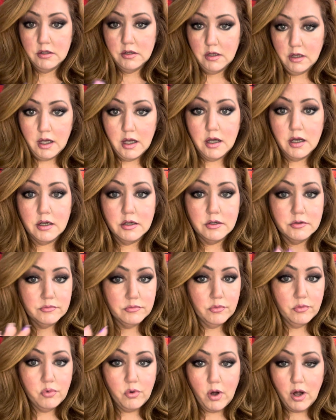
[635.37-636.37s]

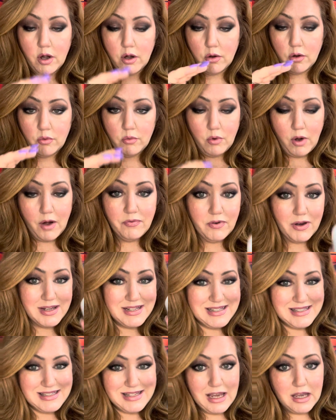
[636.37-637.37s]
where if I
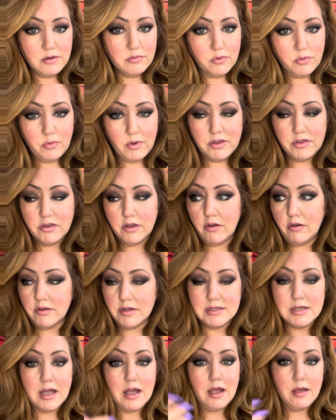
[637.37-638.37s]
stayed with one thing all the
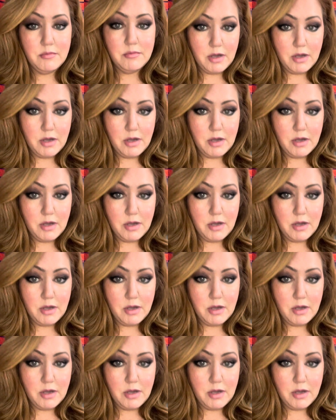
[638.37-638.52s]
time,